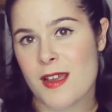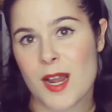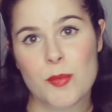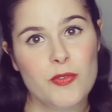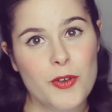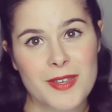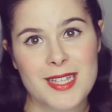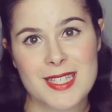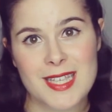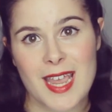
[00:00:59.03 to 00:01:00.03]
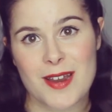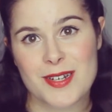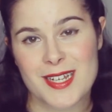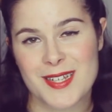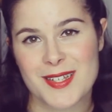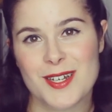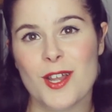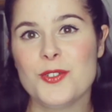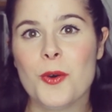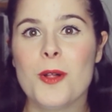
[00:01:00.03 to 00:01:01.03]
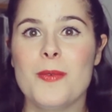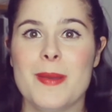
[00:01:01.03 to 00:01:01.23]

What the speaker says: Now, before you get scared, not all